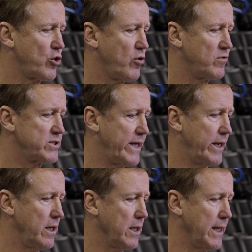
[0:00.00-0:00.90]
turnovers
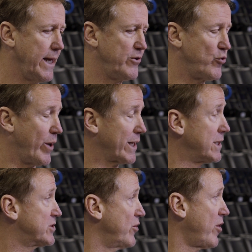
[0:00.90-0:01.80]
that led
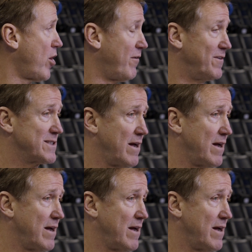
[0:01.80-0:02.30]
directly to their offense.